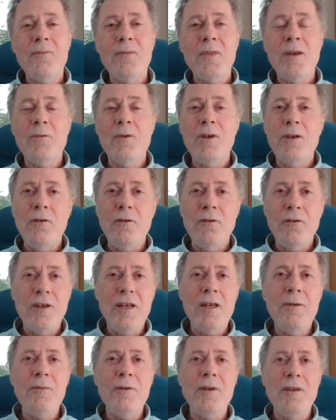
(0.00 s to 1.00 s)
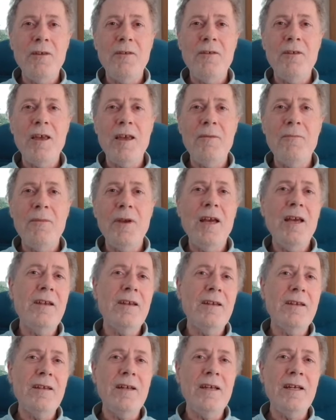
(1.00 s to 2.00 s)
And when you sleep in the same bed
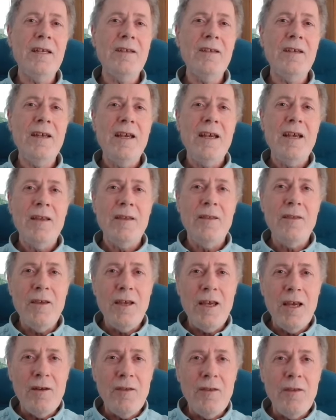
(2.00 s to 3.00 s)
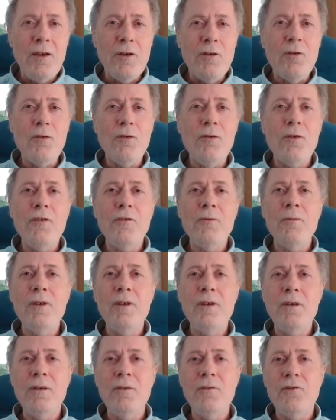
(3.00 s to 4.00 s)
at night, the auras
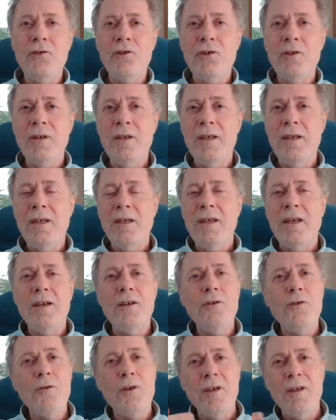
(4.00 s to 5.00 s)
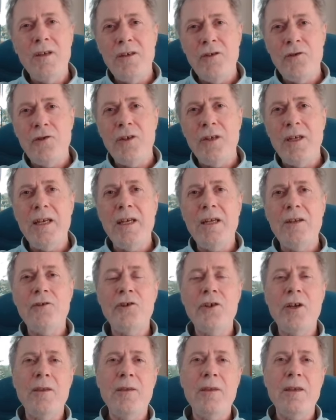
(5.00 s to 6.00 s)
merge and you condition
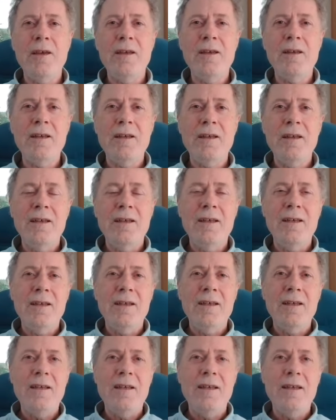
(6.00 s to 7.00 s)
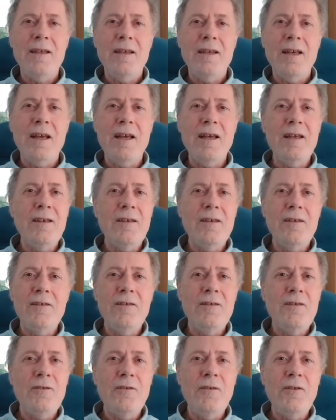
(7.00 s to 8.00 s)
each other. And
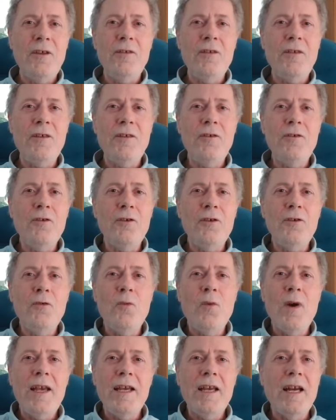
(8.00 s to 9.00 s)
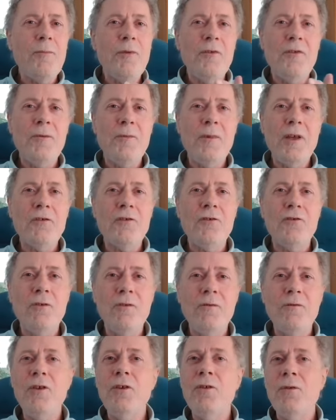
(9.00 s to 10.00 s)
this is, you know, you wake up as a mixture
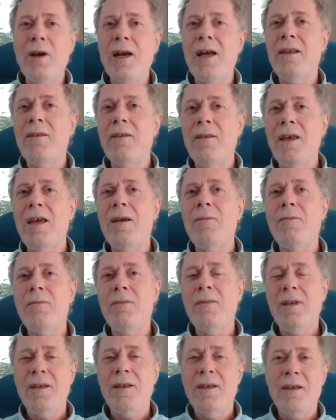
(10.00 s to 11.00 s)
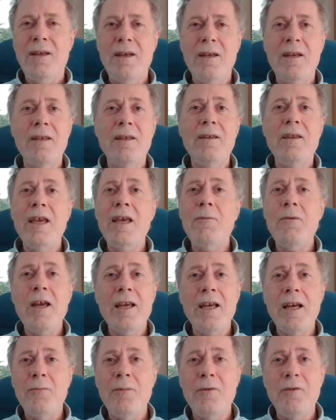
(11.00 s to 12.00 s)
of you and them, and they
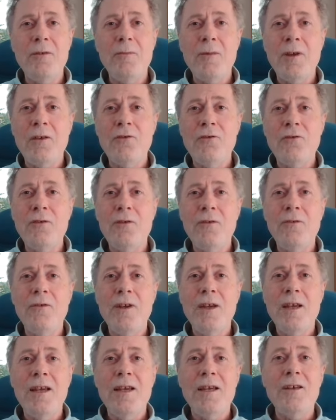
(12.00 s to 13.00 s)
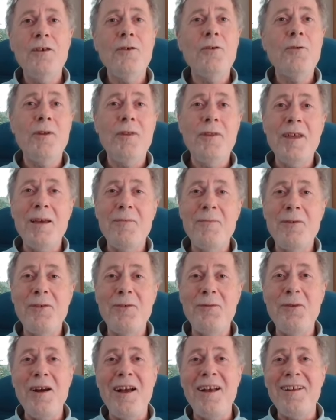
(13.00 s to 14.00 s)
wake up as a mixture of you and them
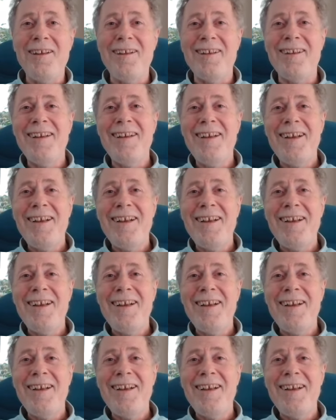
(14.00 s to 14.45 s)
as well.